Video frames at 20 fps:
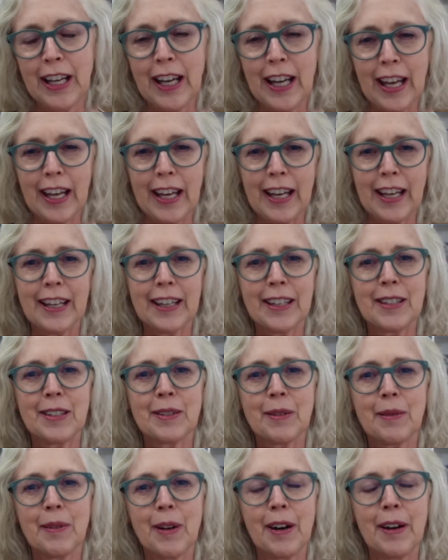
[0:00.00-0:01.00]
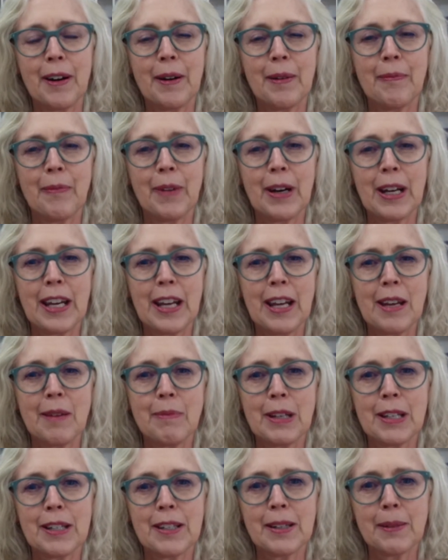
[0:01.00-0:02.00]
and my name
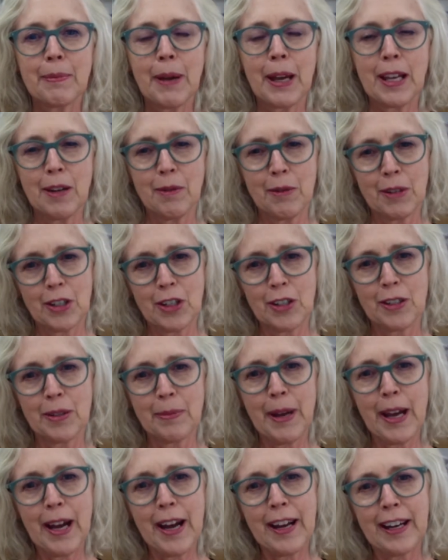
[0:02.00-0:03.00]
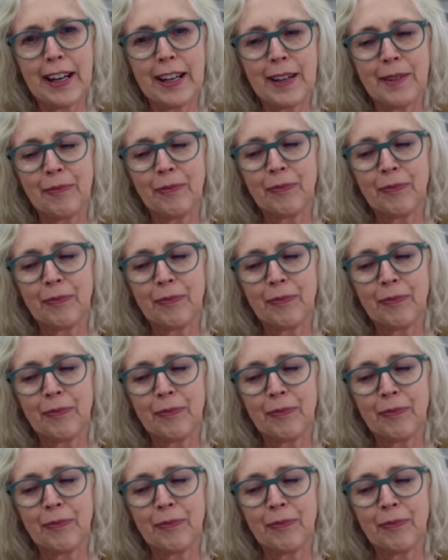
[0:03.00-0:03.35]
is Peggy Richards Patty.